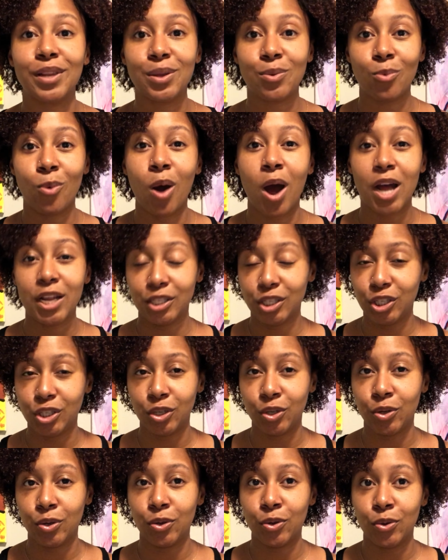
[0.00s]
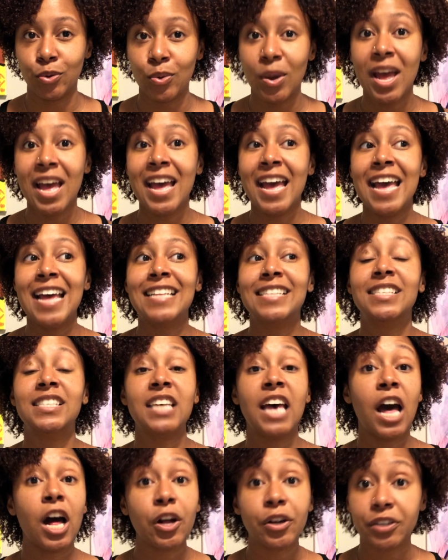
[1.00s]
want to
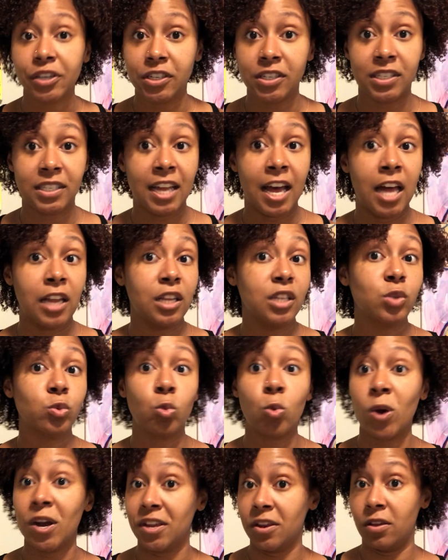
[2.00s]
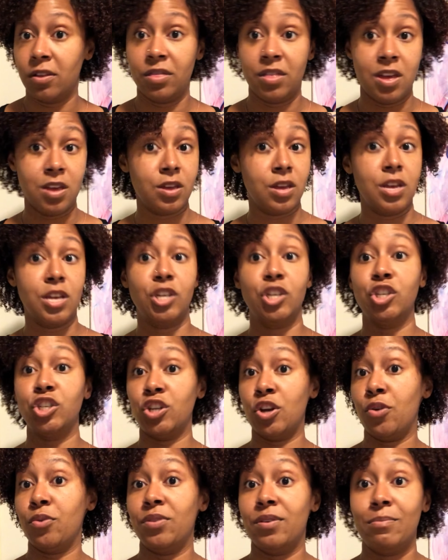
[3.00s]
tell your stylist what you're thinking.
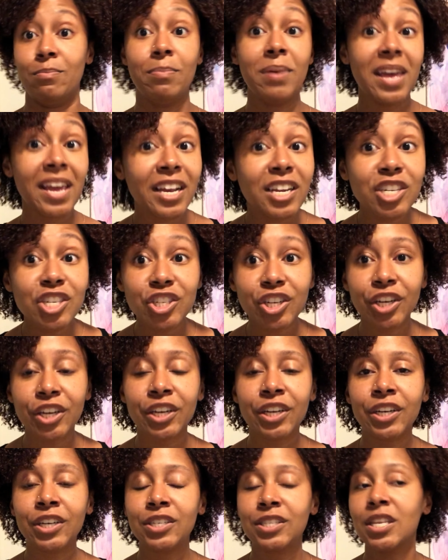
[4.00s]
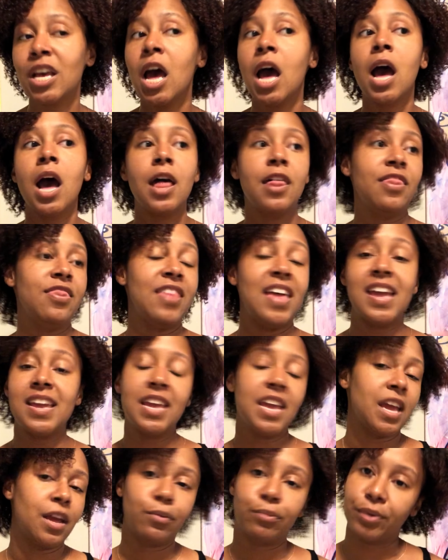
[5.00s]
Show them pictures. They
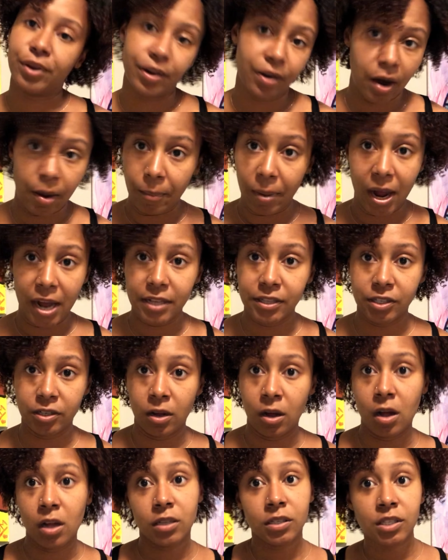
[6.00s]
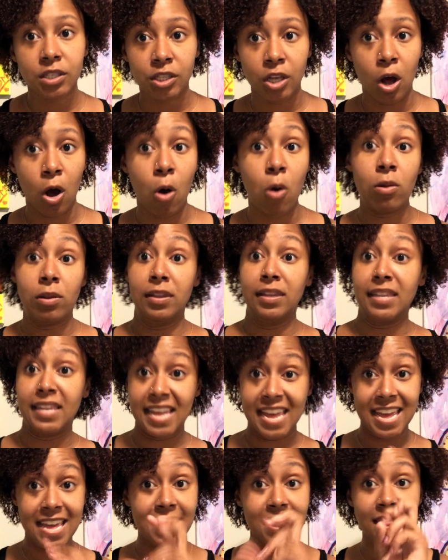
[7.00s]
can't read our minds, y'all. So
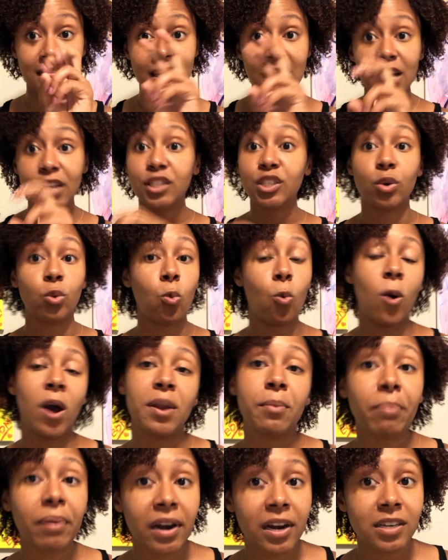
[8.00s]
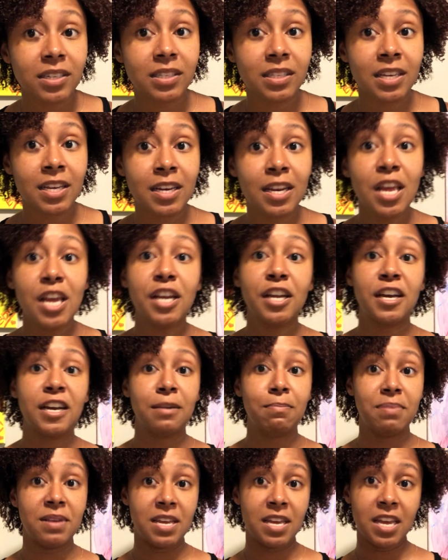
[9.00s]
length to one person
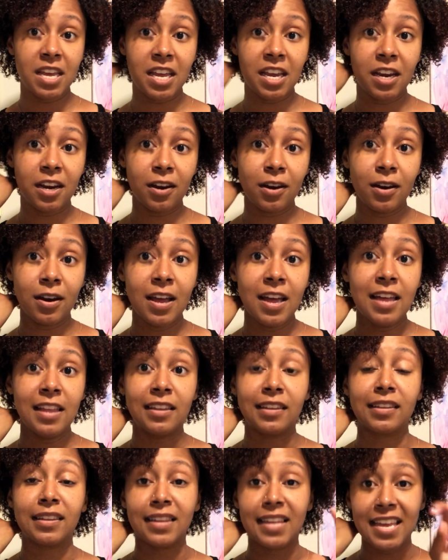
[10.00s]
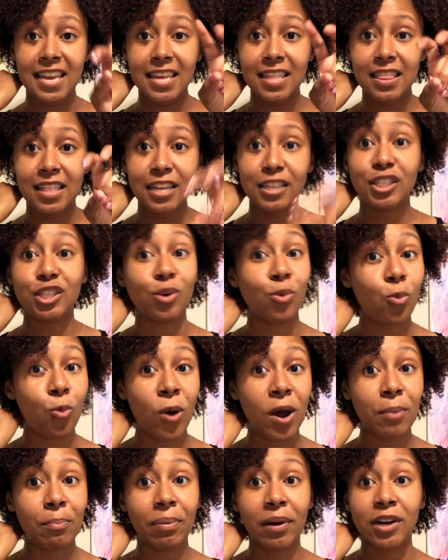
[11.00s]
could be here, length to
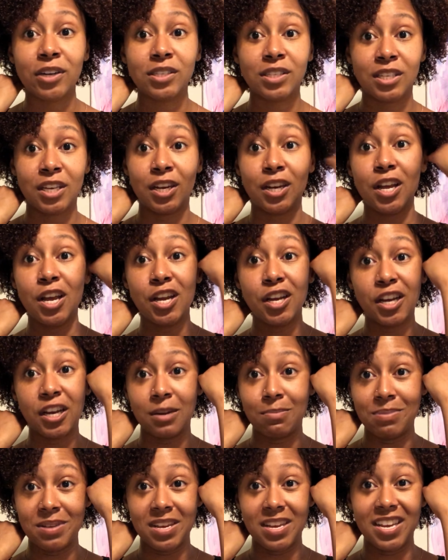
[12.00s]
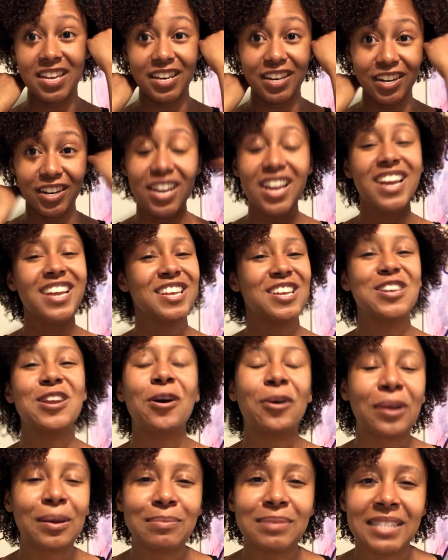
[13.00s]
one person could be here. You know
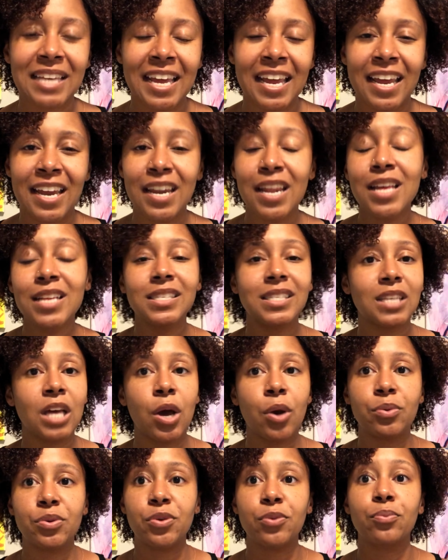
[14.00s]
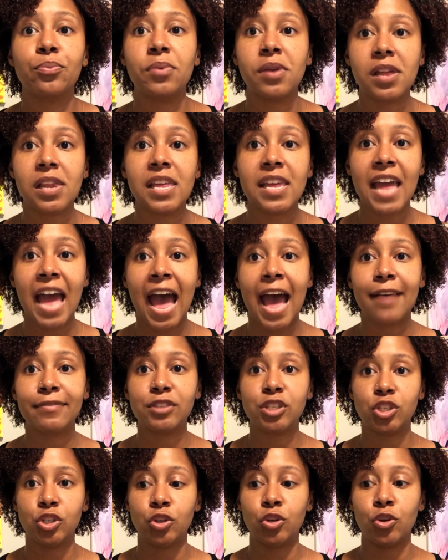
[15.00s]
what I'm saying? So you really have
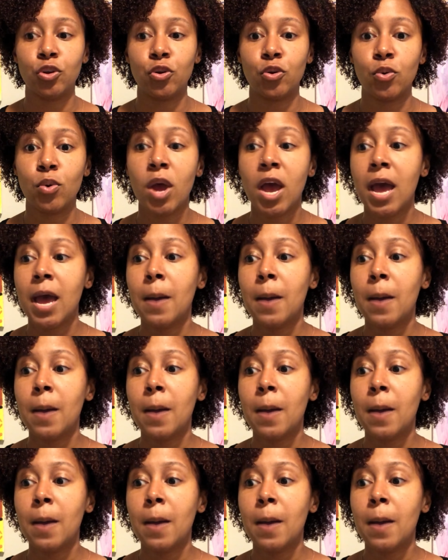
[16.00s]
to